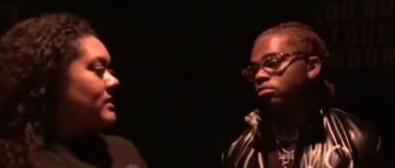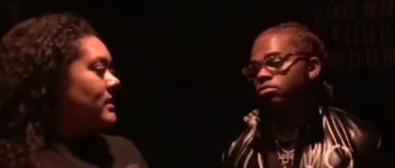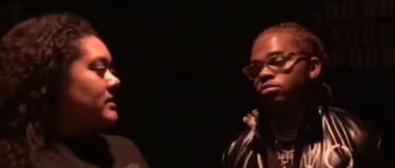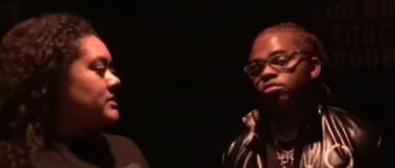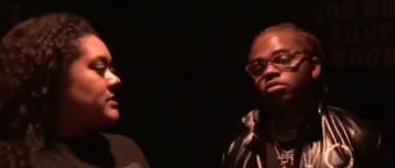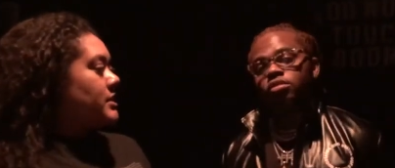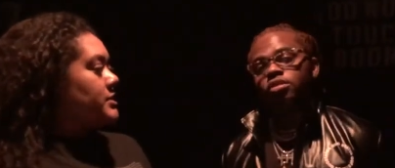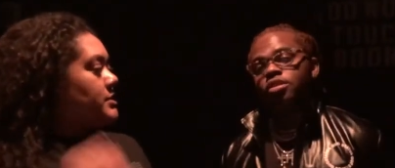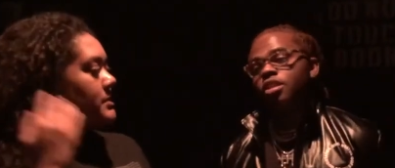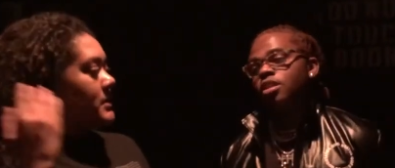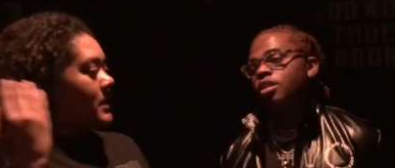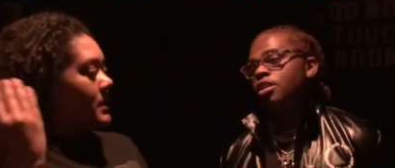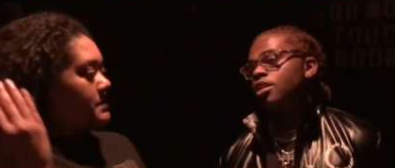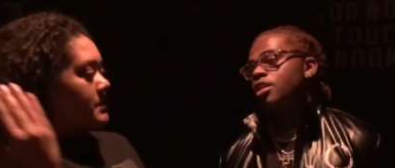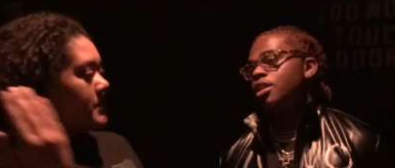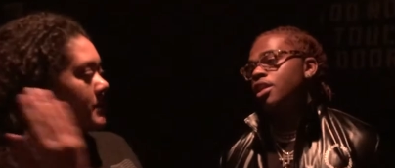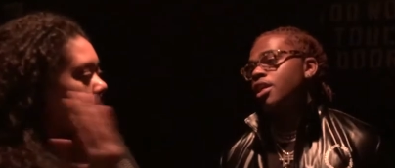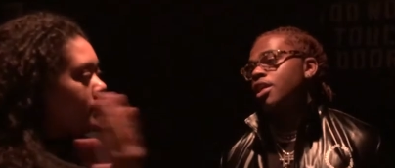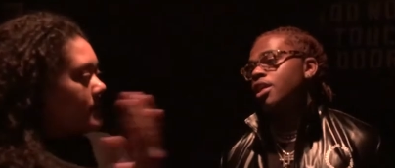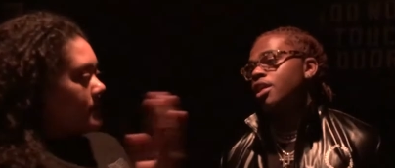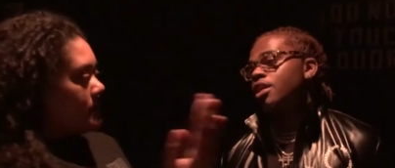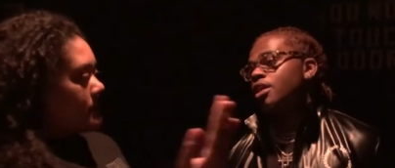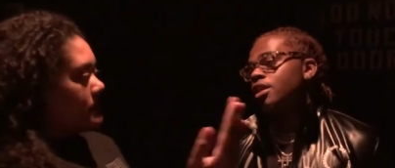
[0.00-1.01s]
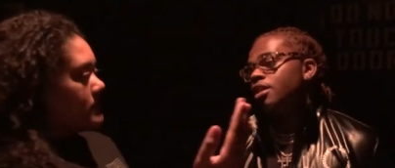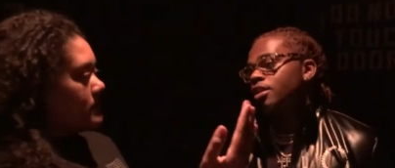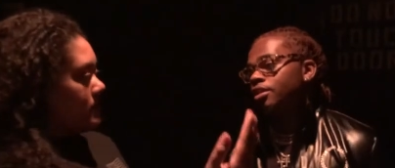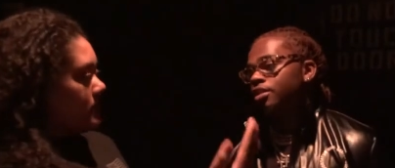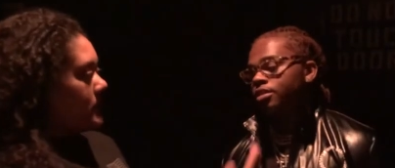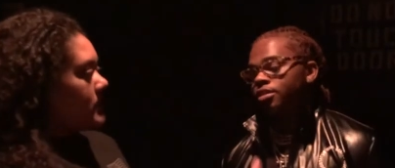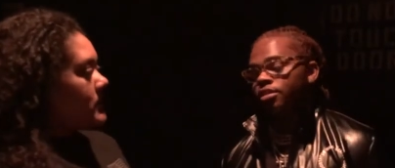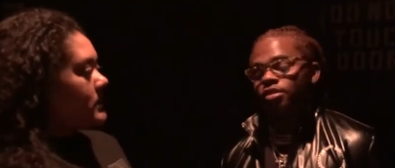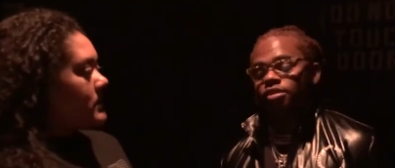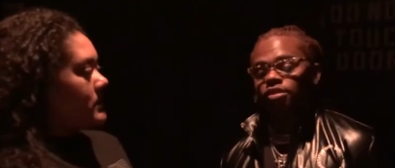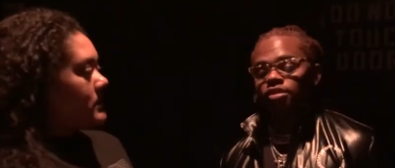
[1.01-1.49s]
Speaker 1: I saw you coming yeah. out.
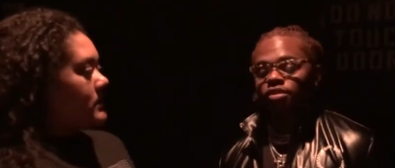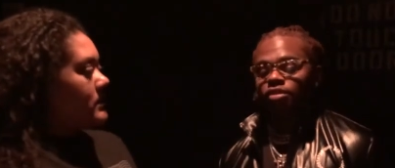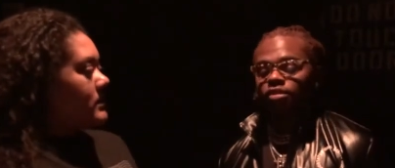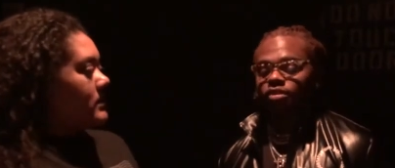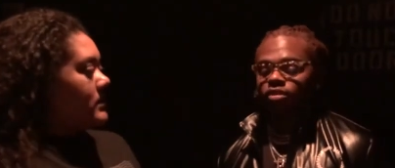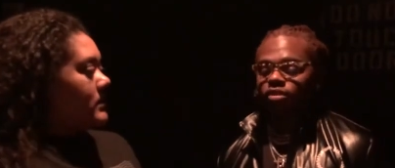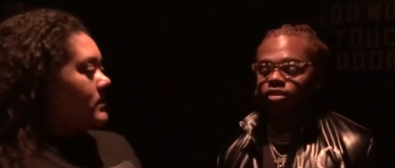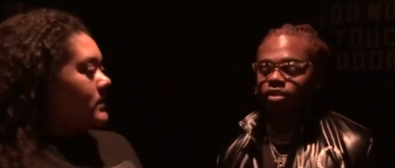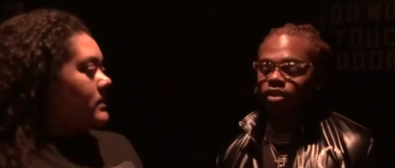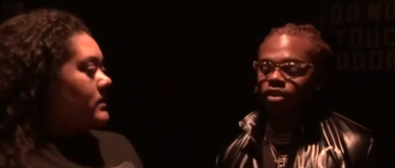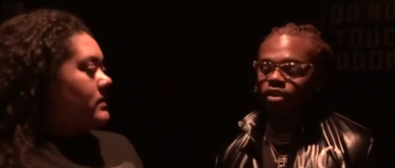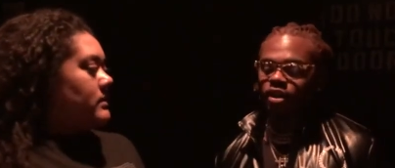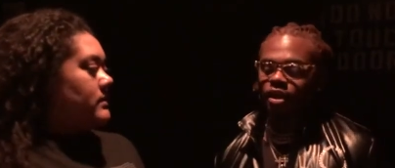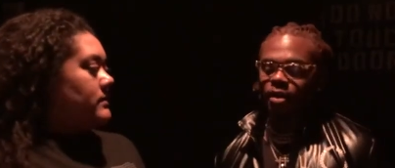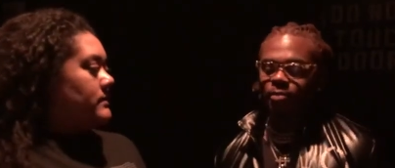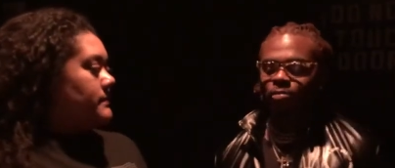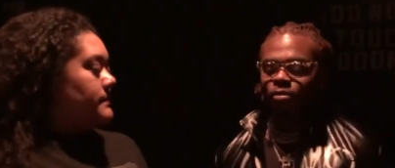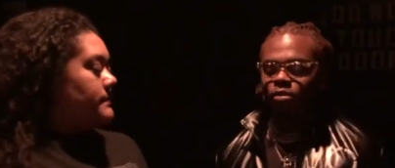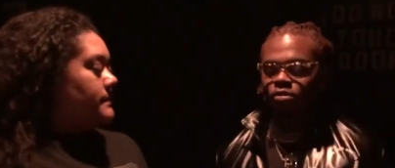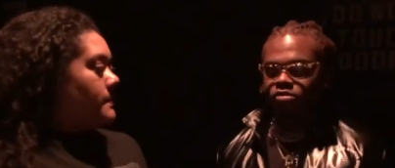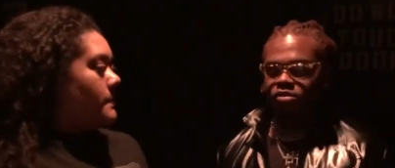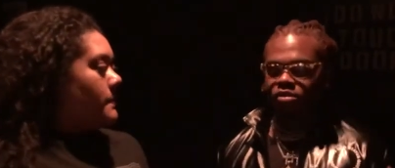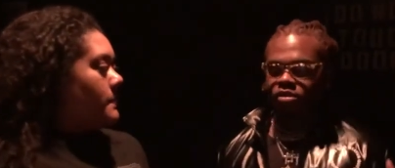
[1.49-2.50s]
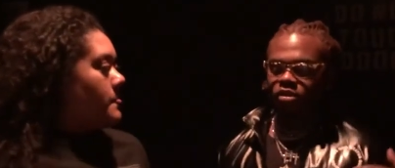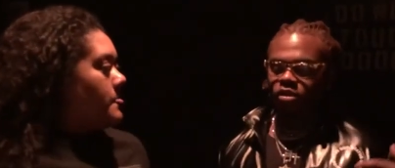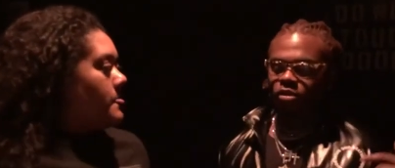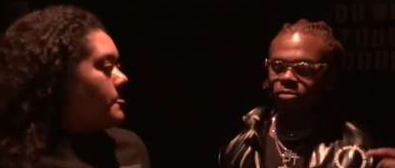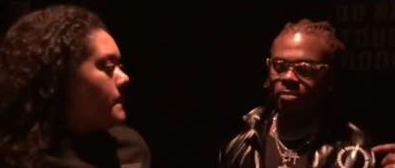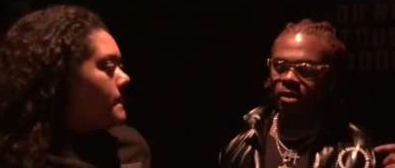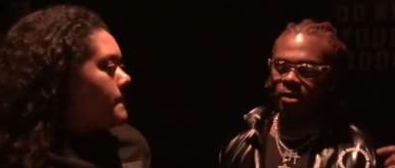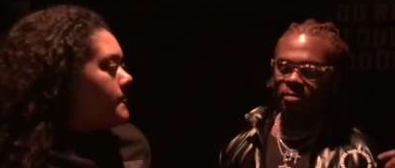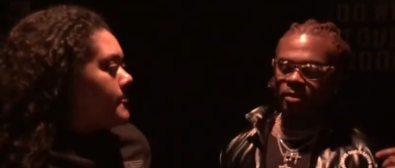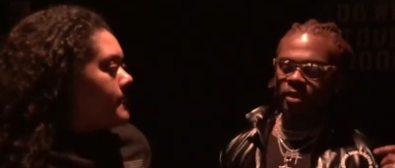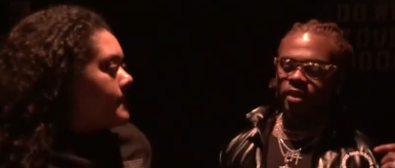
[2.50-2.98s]
Yeah.
Speaker 2: Yeah, I posted on
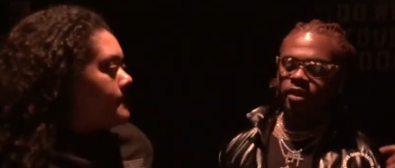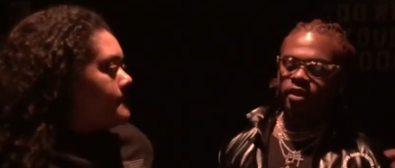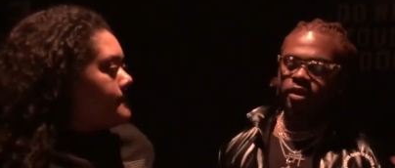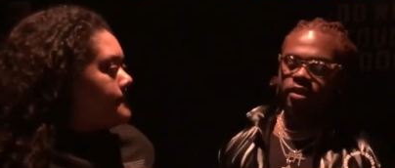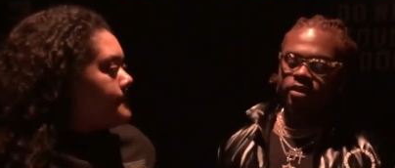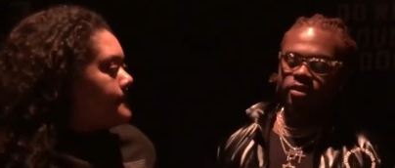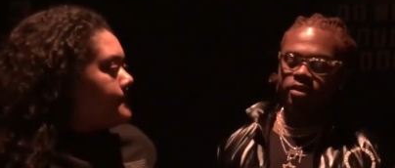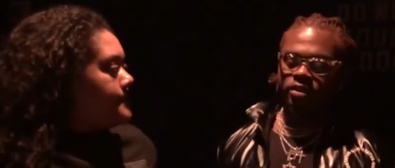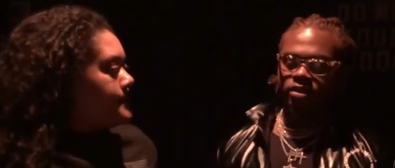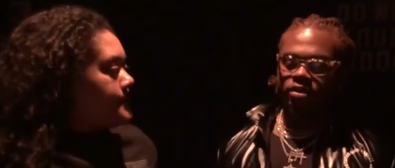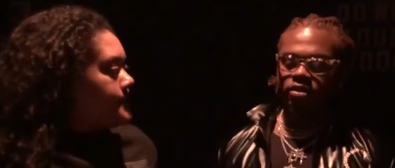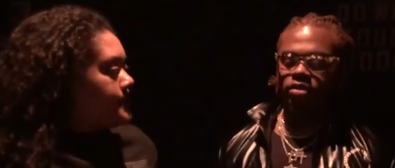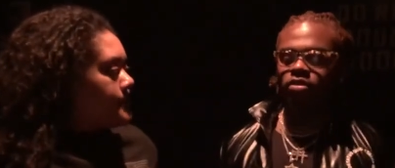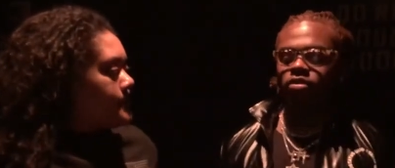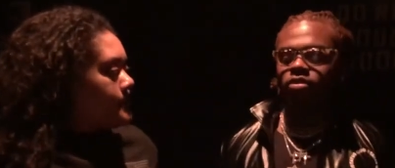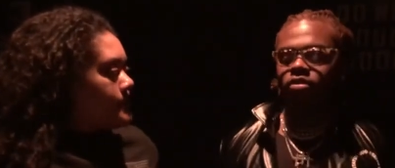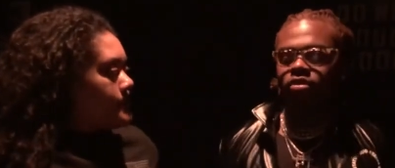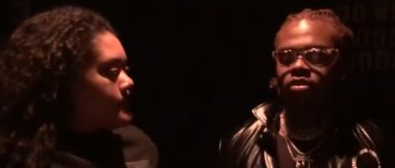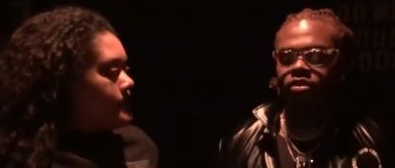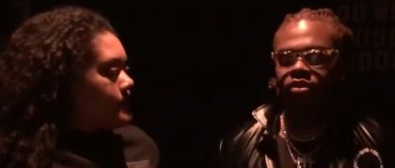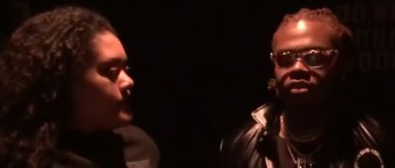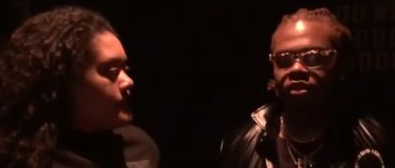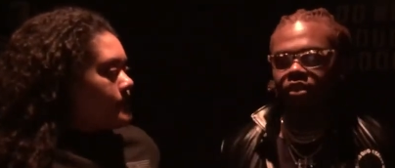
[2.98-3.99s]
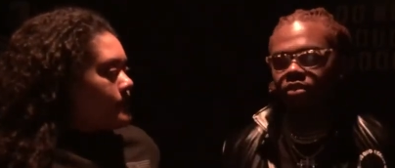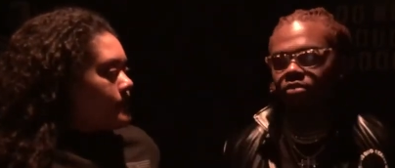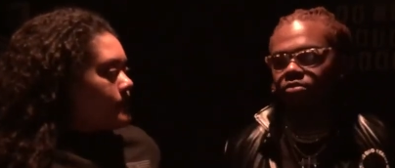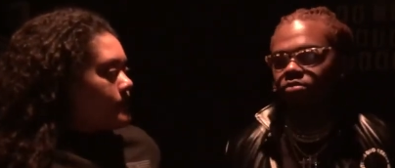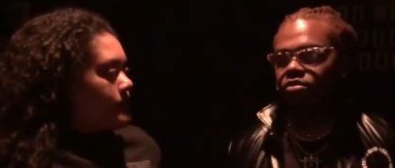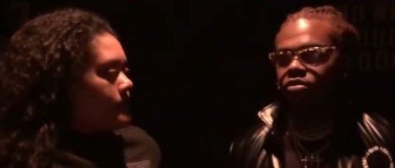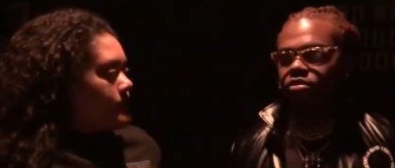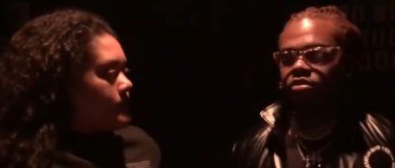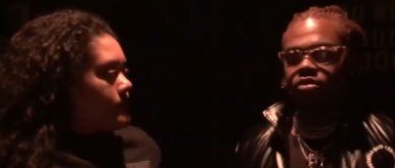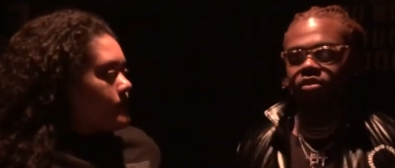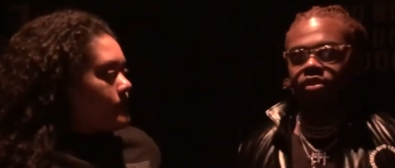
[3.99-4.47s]
my page. It
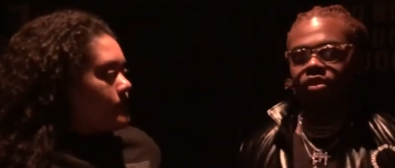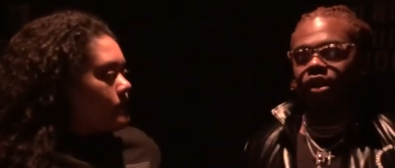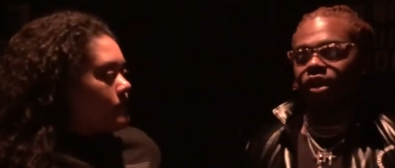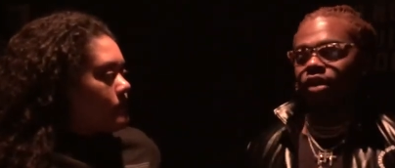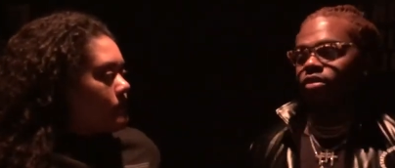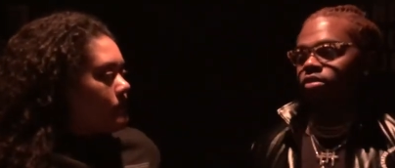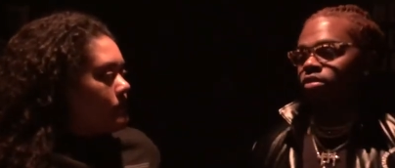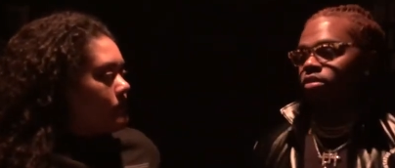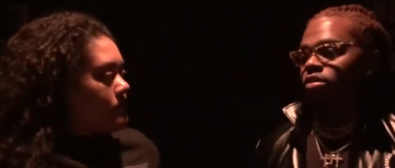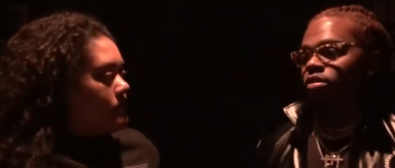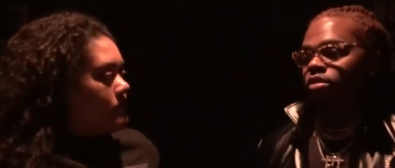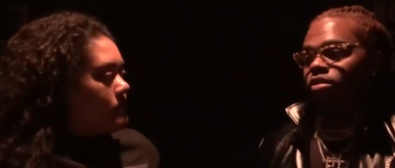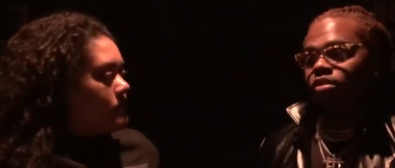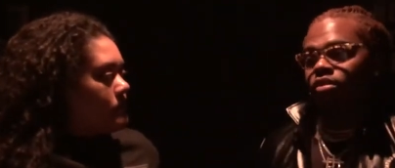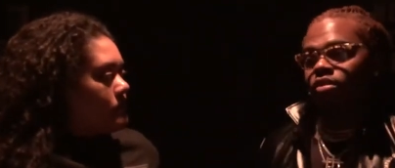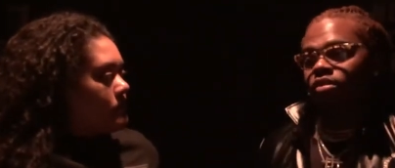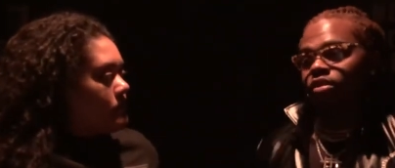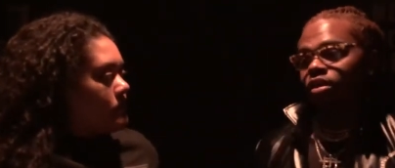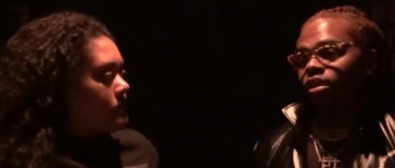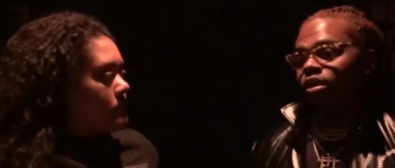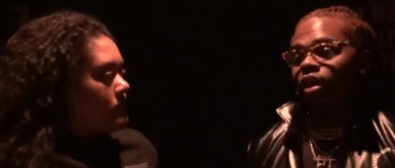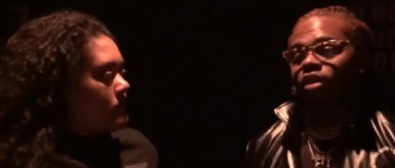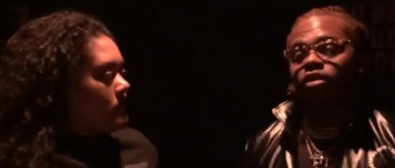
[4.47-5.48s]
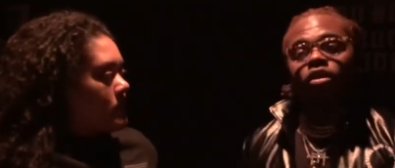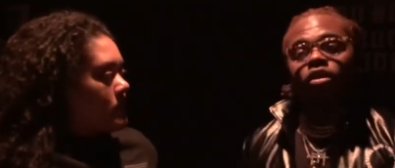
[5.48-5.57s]
was, I,